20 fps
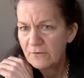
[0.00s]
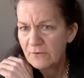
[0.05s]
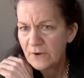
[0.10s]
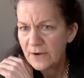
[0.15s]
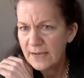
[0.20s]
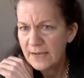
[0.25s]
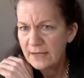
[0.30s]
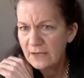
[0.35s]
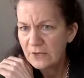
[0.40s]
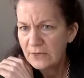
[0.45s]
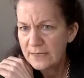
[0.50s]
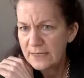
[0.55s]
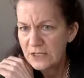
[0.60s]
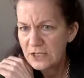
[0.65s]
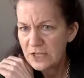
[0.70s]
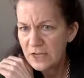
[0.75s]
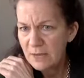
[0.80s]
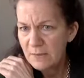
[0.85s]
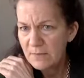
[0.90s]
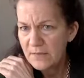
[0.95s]
Fran,
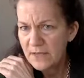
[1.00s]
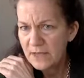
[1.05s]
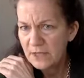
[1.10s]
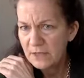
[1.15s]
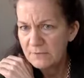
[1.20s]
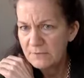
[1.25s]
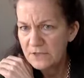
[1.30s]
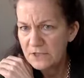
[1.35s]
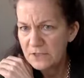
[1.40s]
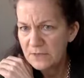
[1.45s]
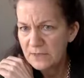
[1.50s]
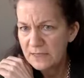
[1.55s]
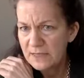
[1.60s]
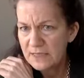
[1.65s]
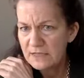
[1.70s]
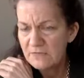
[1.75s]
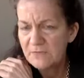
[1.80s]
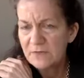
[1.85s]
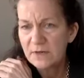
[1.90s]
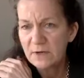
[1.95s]
great job. Thank you for doing
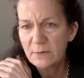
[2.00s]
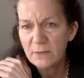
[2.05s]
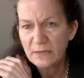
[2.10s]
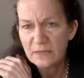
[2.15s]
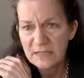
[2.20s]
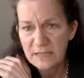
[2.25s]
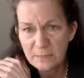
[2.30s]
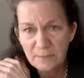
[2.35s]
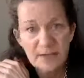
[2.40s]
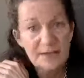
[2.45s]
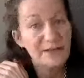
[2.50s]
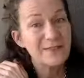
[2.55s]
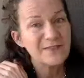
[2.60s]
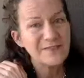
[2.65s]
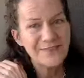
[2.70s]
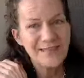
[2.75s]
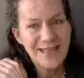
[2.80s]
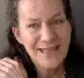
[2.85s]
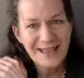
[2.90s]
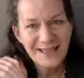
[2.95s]
this well
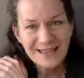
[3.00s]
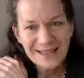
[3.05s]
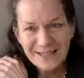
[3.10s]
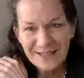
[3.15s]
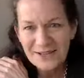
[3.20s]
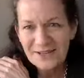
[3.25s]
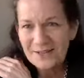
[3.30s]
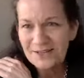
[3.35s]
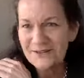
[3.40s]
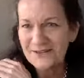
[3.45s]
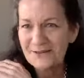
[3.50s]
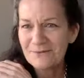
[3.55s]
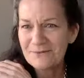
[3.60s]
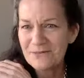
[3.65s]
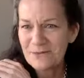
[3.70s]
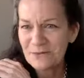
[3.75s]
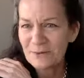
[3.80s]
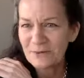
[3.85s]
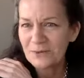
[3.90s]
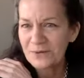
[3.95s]
explained. Thank you. I
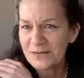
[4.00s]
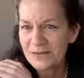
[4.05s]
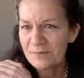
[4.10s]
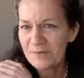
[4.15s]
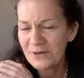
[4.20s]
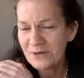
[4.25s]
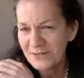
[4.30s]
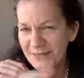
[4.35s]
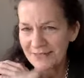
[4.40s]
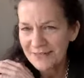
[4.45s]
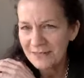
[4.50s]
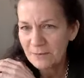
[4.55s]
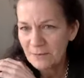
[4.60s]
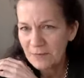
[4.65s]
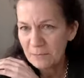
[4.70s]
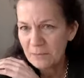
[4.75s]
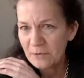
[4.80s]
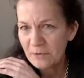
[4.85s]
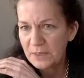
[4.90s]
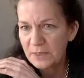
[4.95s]
was worried about getting
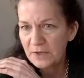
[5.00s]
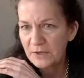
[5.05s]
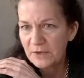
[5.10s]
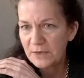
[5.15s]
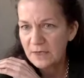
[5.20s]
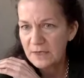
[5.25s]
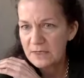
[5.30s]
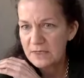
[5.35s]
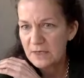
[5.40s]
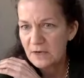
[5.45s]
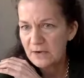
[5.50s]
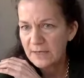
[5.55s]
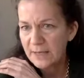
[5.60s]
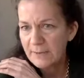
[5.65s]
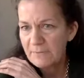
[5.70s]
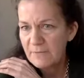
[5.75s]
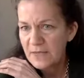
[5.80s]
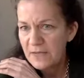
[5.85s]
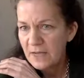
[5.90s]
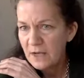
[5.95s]
my point across.
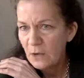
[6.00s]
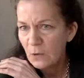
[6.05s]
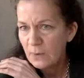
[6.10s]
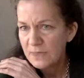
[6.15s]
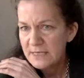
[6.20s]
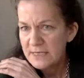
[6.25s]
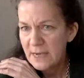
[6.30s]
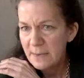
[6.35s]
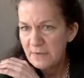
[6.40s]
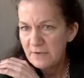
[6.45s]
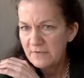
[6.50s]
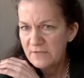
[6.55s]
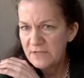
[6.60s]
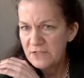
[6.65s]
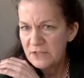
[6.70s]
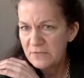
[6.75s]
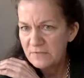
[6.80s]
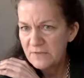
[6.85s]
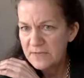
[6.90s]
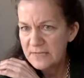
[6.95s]
Okay, what type of
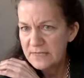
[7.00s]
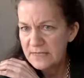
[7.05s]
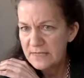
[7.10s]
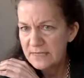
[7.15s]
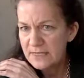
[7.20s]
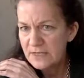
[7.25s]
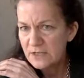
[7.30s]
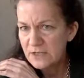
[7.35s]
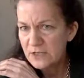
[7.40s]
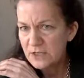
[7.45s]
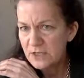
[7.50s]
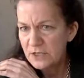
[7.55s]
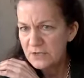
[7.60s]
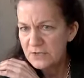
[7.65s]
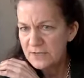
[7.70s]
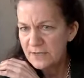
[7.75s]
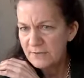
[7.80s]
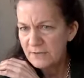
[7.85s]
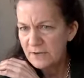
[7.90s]
interfacing did you use?